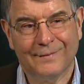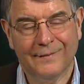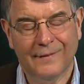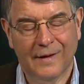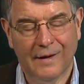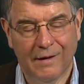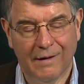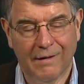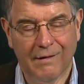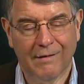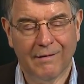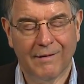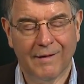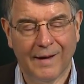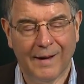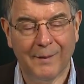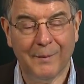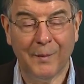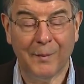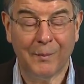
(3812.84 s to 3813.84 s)
Well,
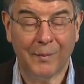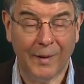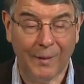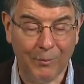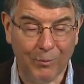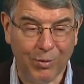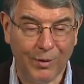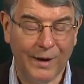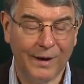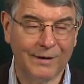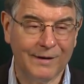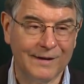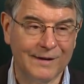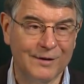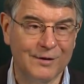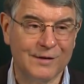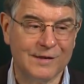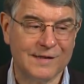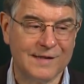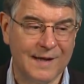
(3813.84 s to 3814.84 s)
I'm proud to
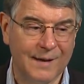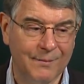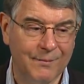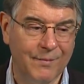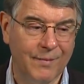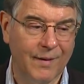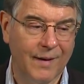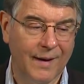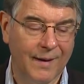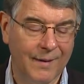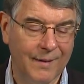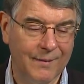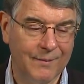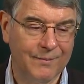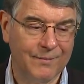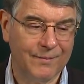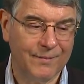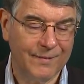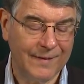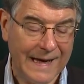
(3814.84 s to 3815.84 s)
do this. I
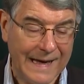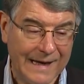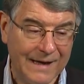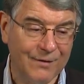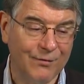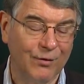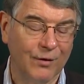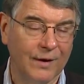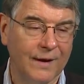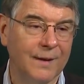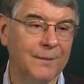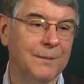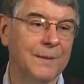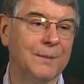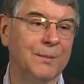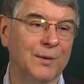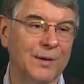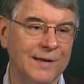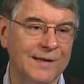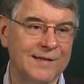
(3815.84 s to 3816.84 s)
thank you for letting
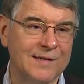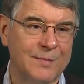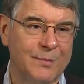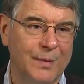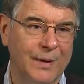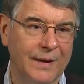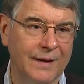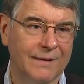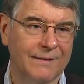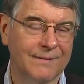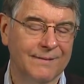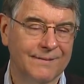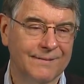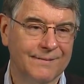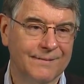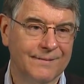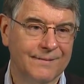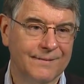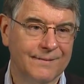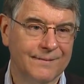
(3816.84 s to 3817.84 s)
me participate.
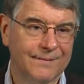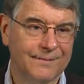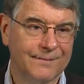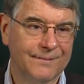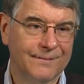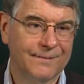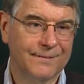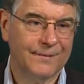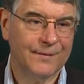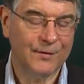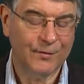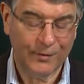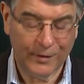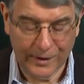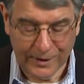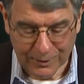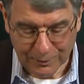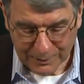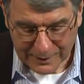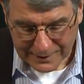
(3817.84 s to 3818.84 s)
It's
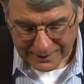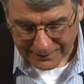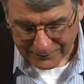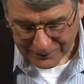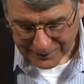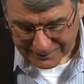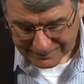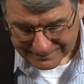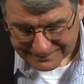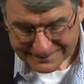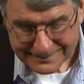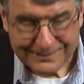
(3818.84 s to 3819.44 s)
fun to relive it.